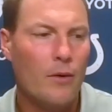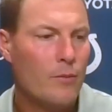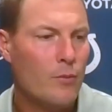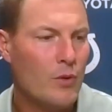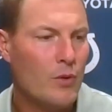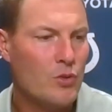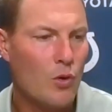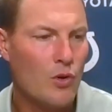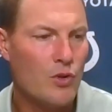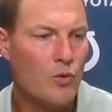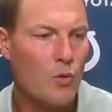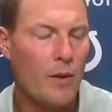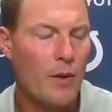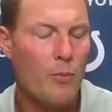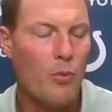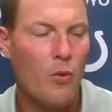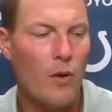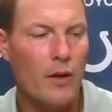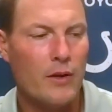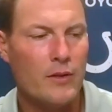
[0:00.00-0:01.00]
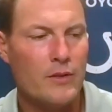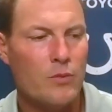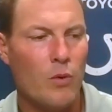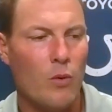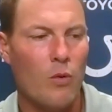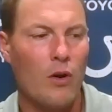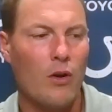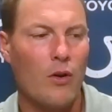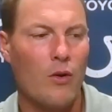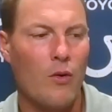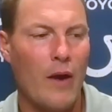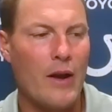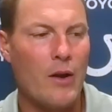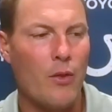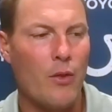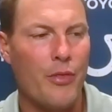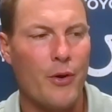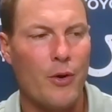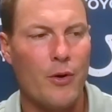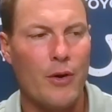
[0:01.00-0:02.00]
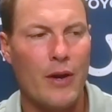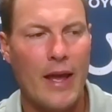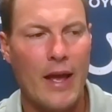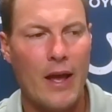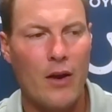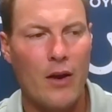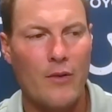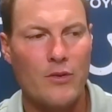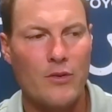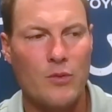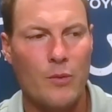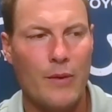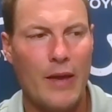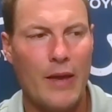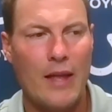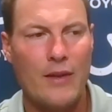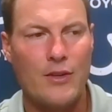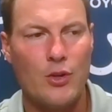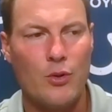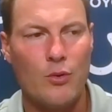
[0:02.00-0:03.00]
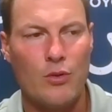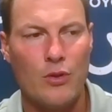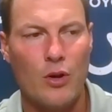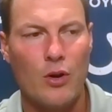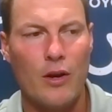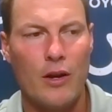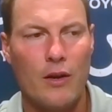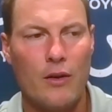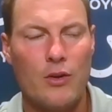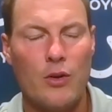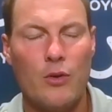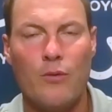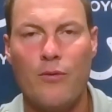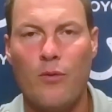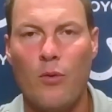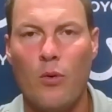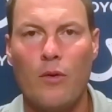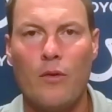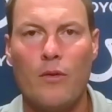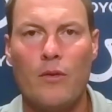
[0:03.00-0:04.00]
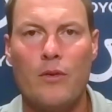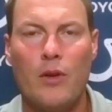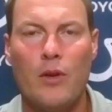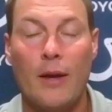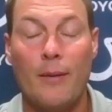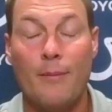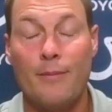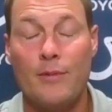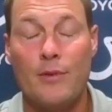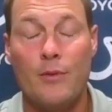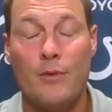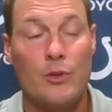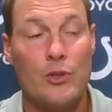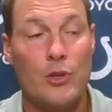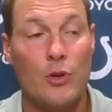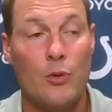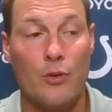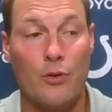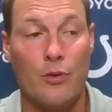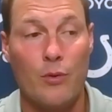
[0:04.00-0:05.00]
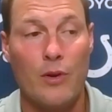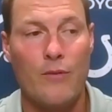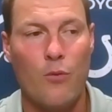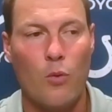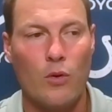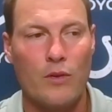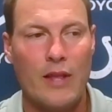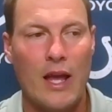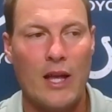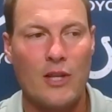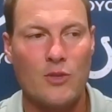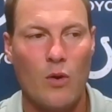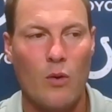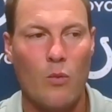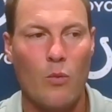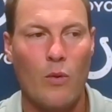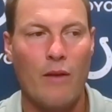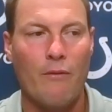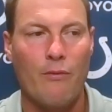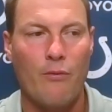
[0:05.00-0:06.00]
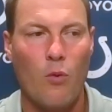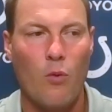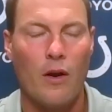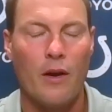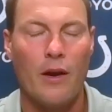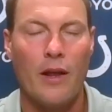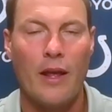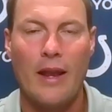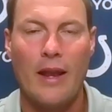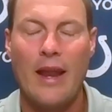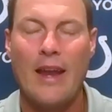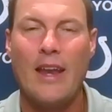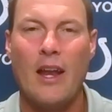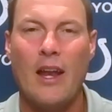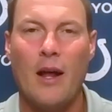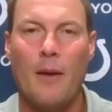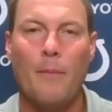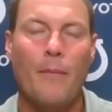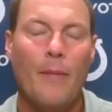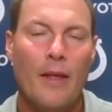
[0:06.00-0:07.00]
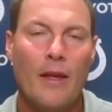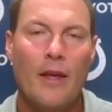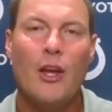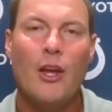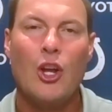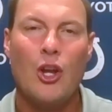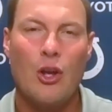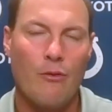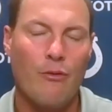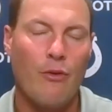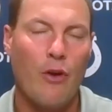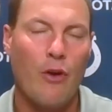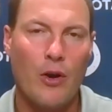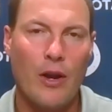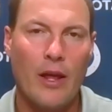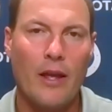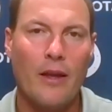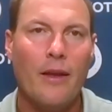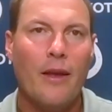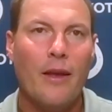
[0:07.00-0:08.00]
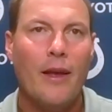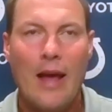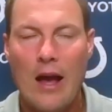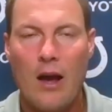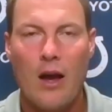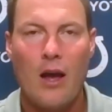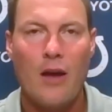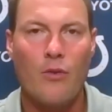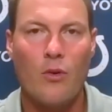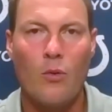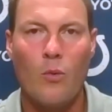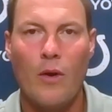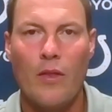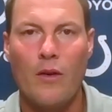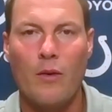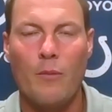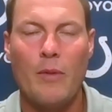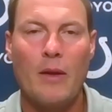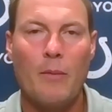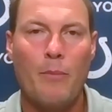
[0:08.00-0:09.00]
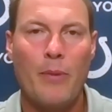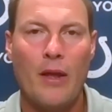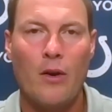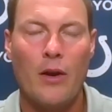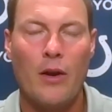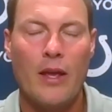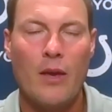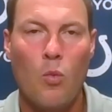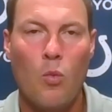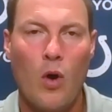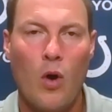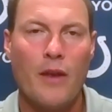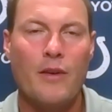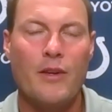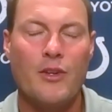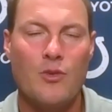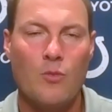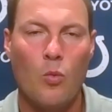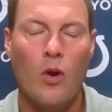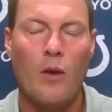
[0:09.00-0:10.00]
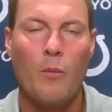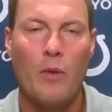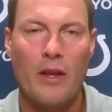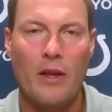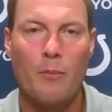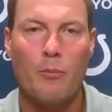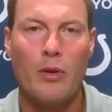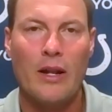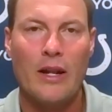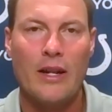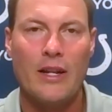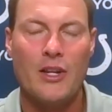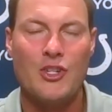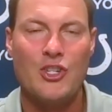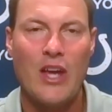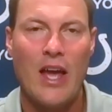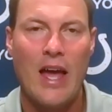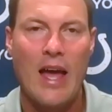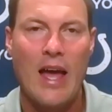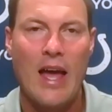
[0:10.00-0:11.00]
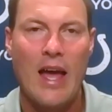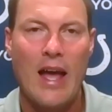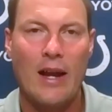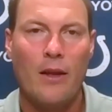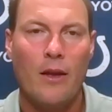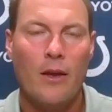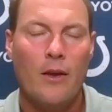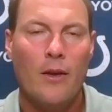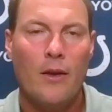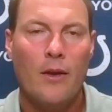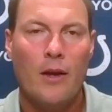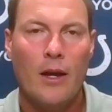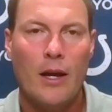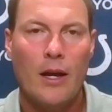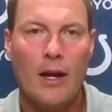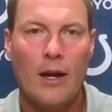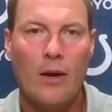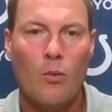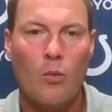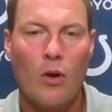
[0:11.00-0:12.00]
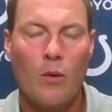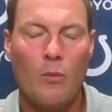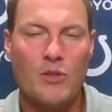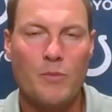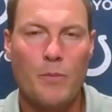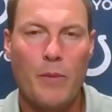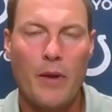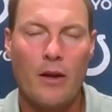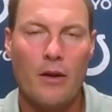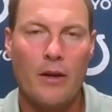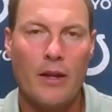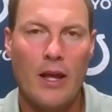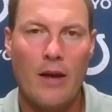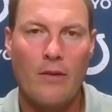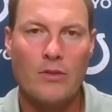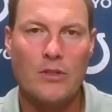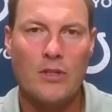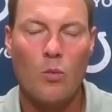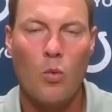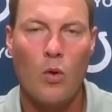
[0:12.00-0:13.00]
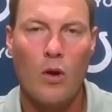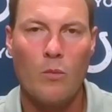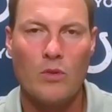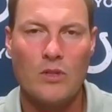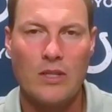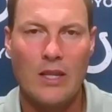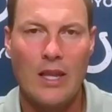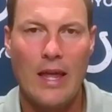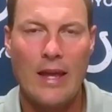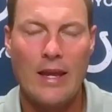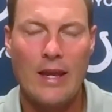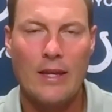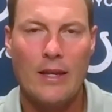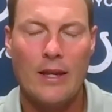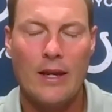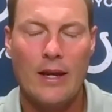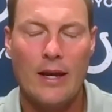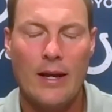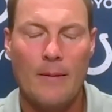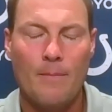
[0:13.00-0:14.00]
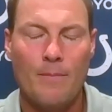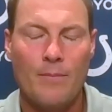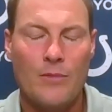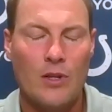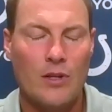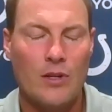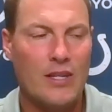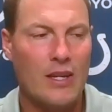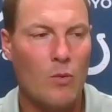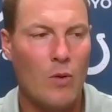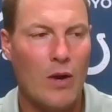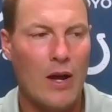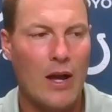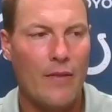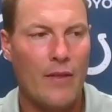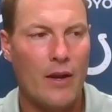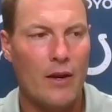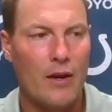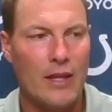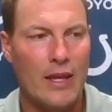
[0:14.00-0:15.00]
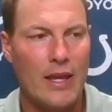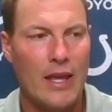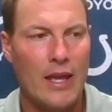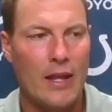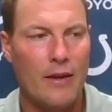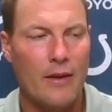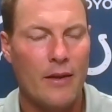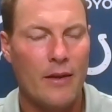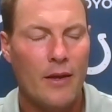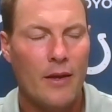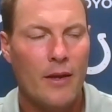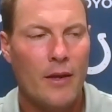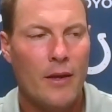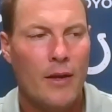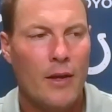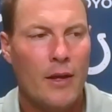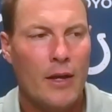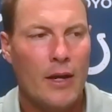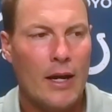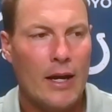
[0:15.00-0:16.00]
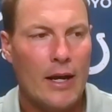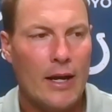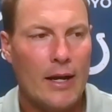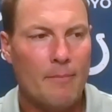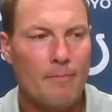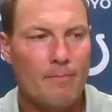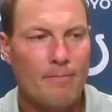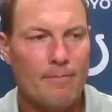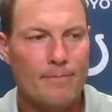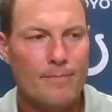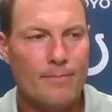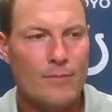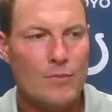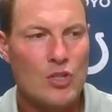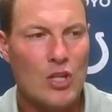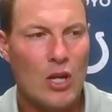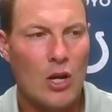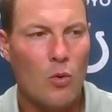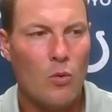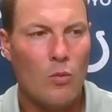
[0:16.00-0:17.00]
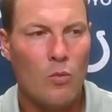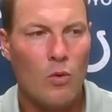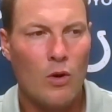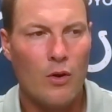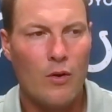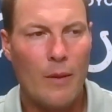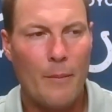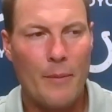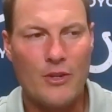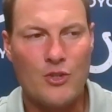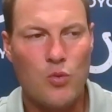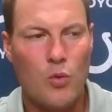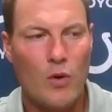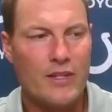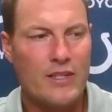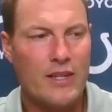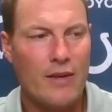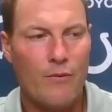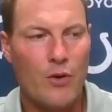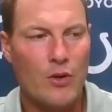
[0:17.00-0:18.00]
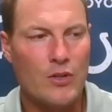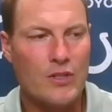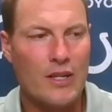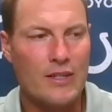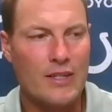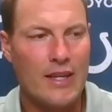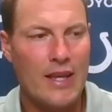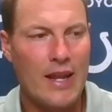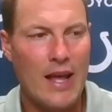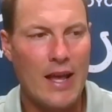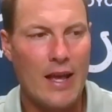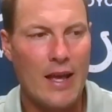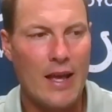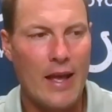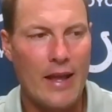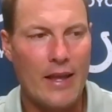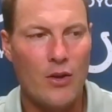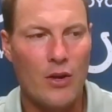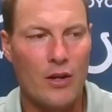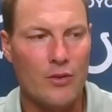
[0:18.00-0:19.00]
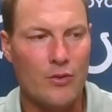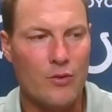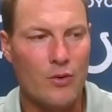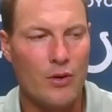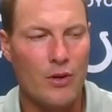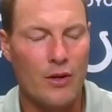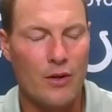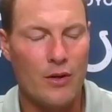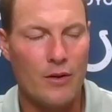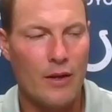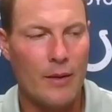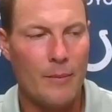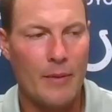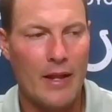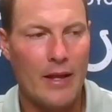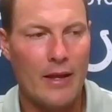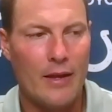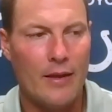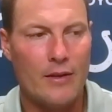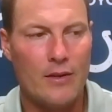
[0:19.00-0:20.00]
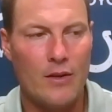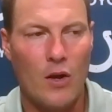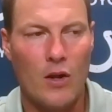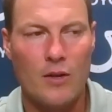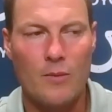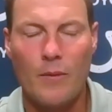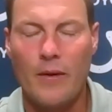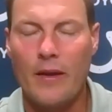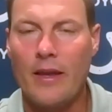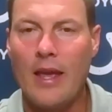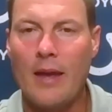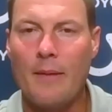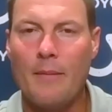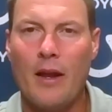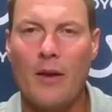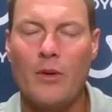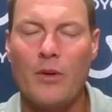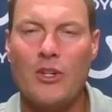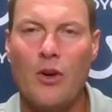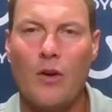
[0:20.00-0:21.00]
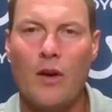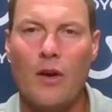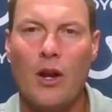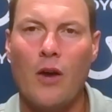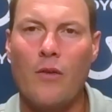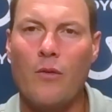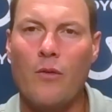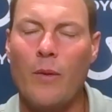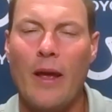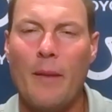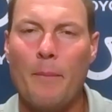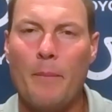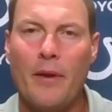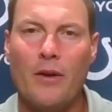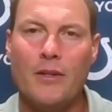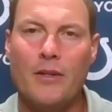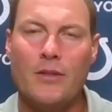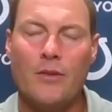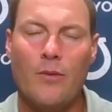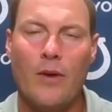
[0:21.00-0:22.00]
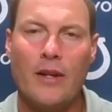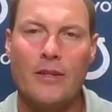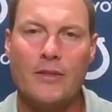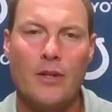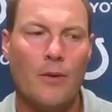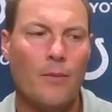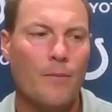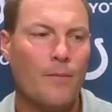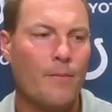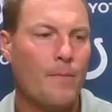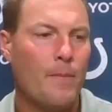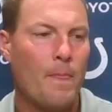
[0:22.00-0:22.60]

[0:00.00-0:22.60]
We scored twenty points. We weren't great on third down. Obviously, we had two third, two fourth, uh, two or three fourth downs. We went for it and ended up converting. However, whether it be penalty, one one we completed to Jack, uh, one was penalty, obviously one was late uh, to T Y there at the end. Um, so, weren't I mean, twenty-seven first downs. Again, I, I can go down through here, but it ultimately came down and we turned it over and we had penalties in red zone.